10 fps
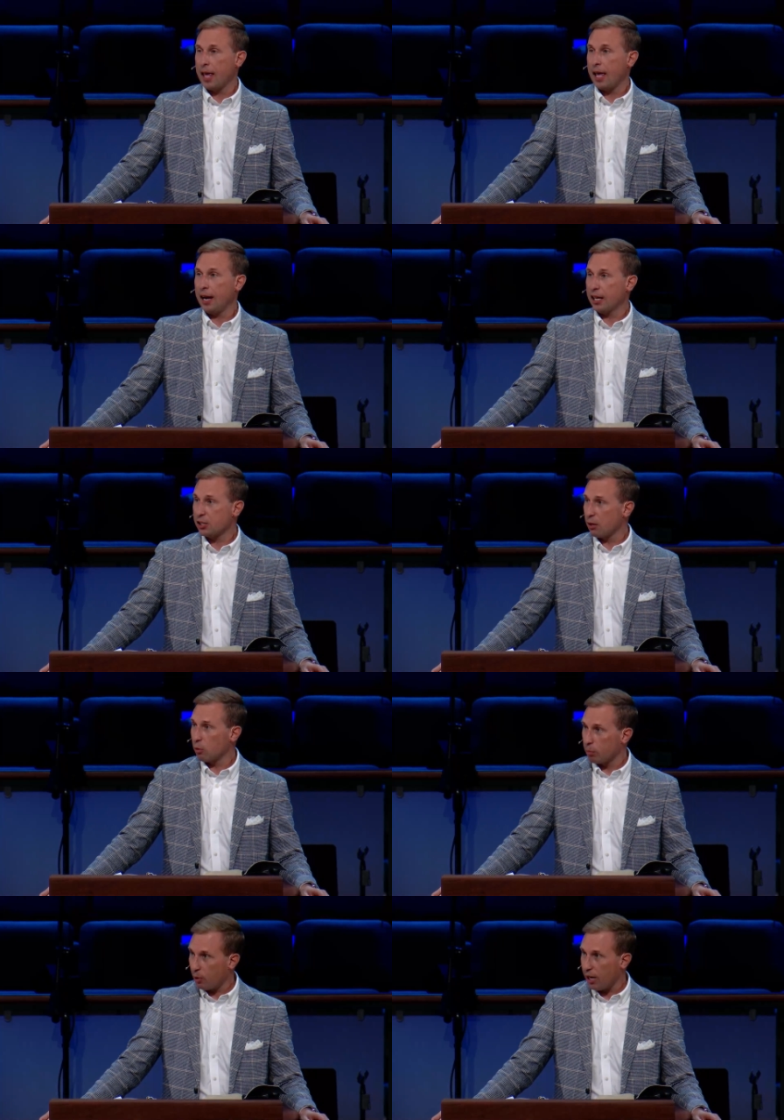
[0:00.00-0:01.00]
And as they
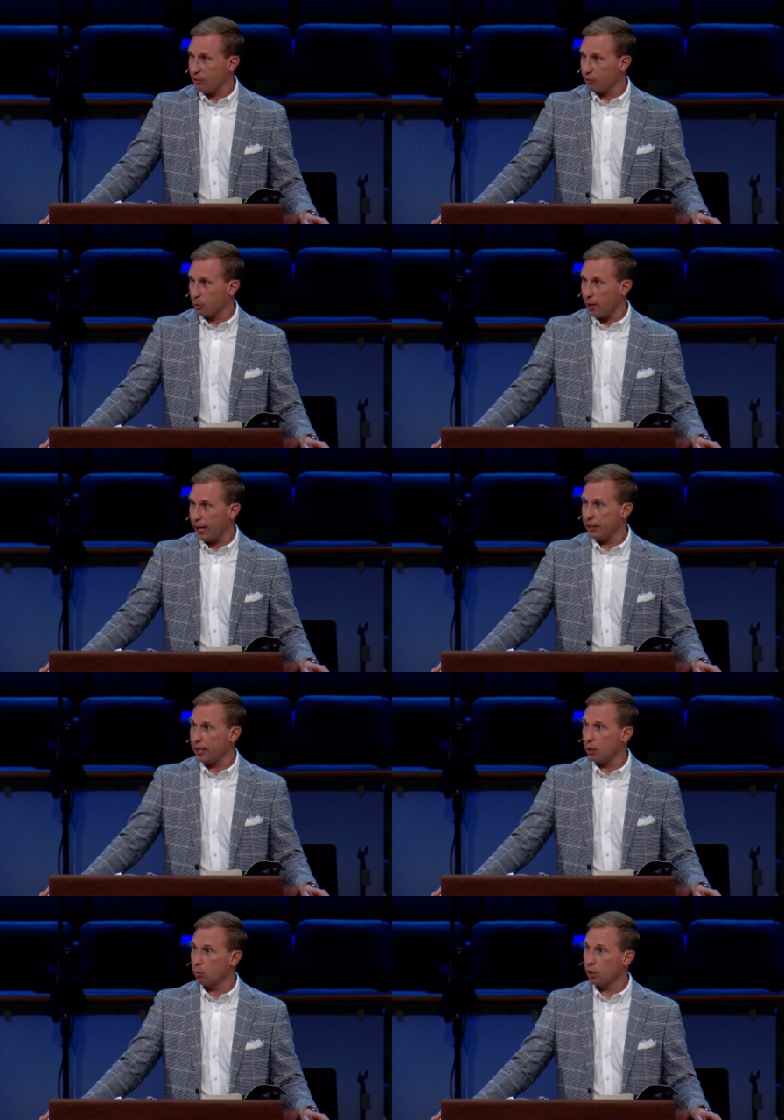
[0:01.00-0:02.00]
were praying for rain,
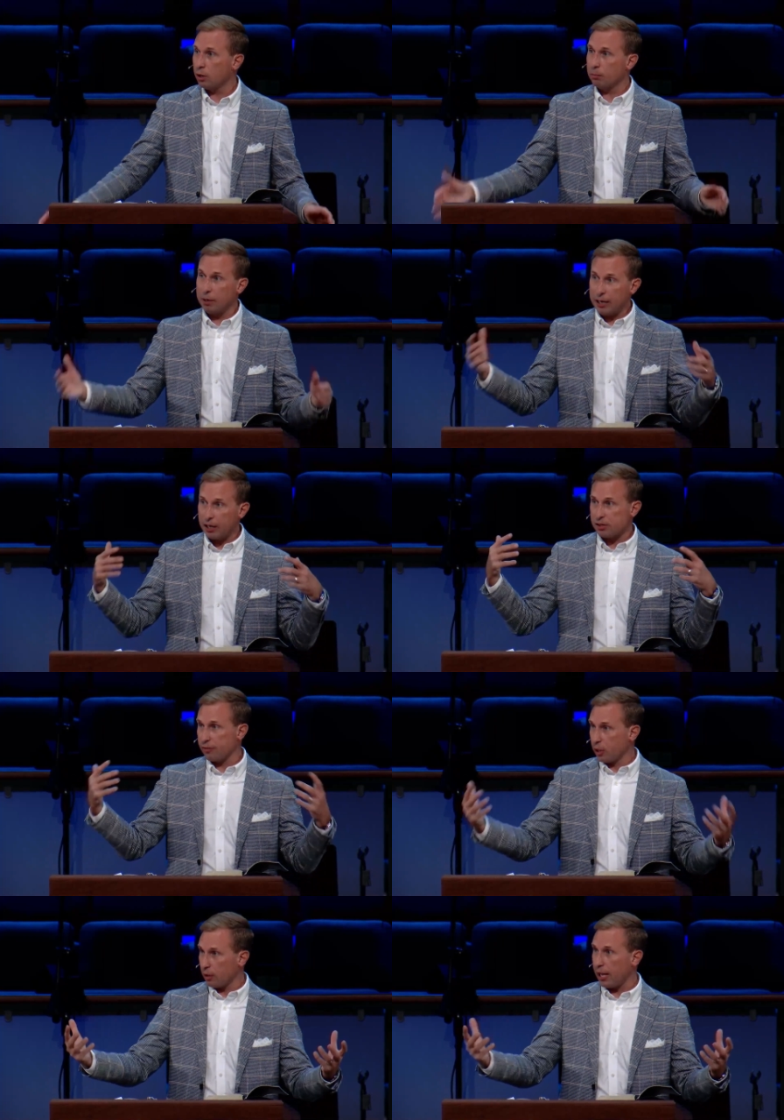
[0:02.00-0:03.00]
they were, because
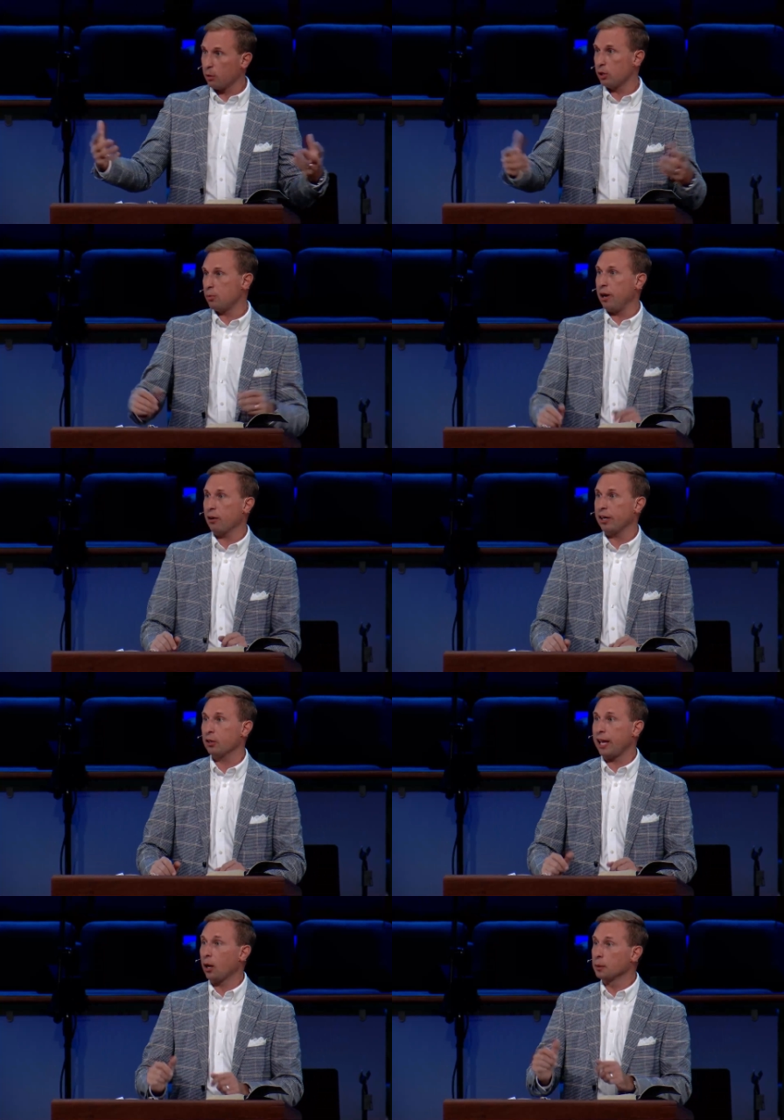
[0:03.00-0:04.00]
of their language barrier,
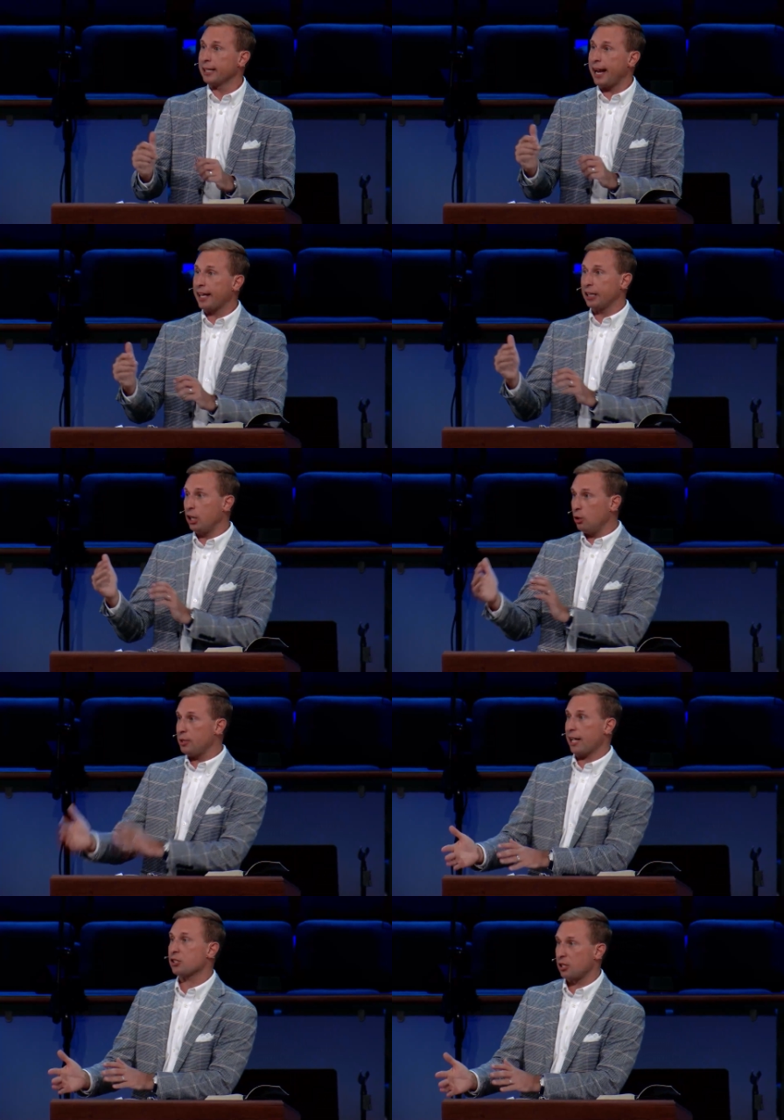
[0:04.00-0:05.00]
they only had the New
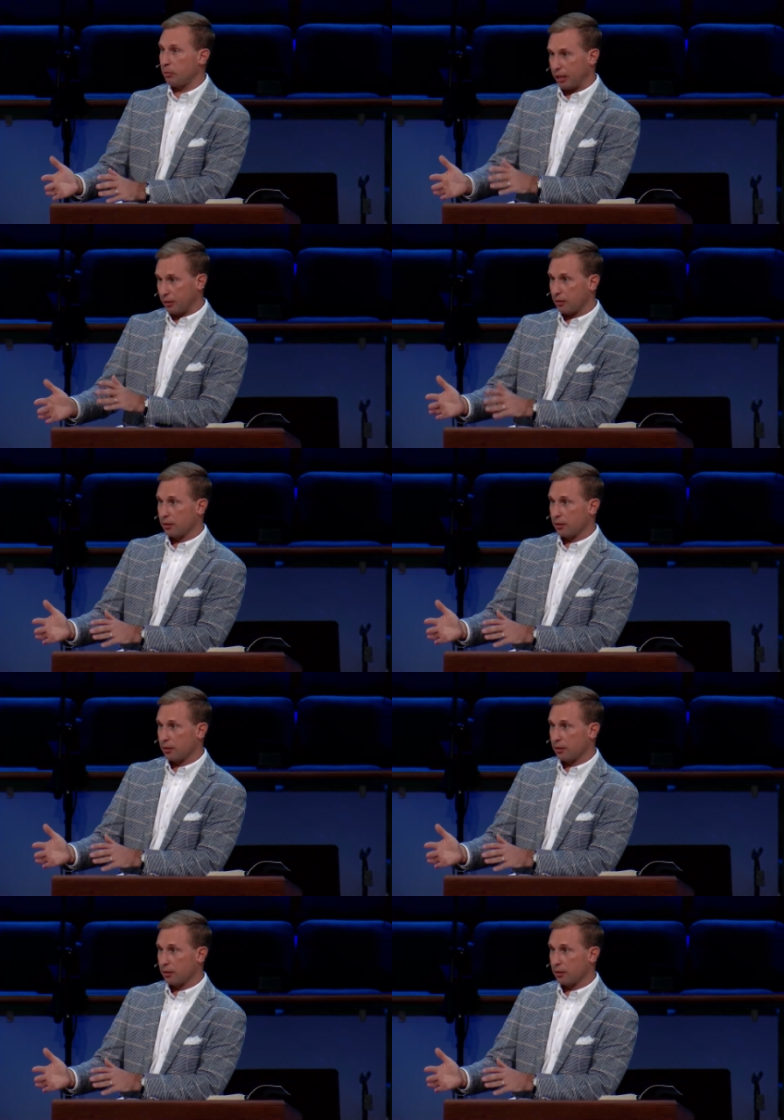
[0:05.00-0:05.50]
Testament.